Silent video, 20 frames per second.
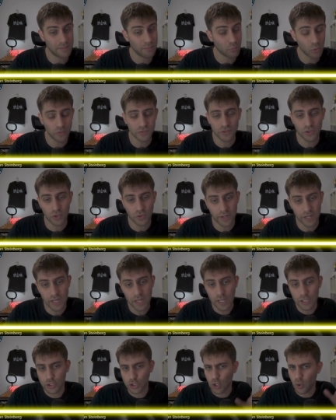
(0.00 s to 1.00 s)
move sorry
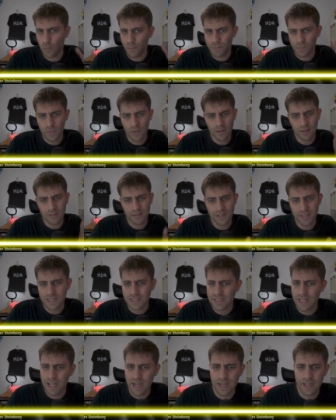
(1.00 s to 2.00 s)
so
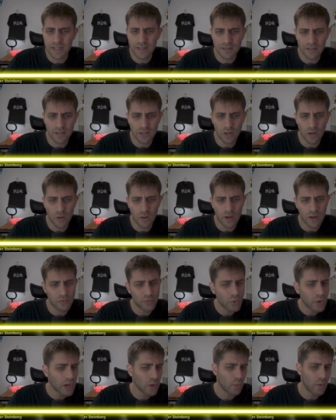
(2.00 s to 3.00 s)
this line you know
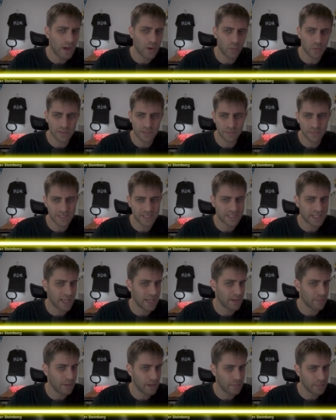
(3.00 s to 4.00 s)
rook a1 was a
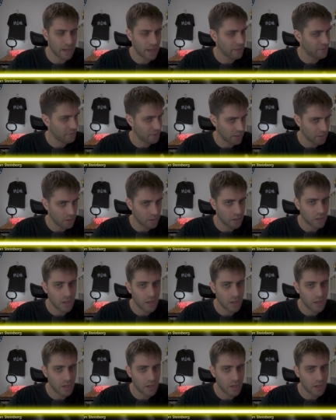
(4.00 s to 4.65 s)
mistake by me i think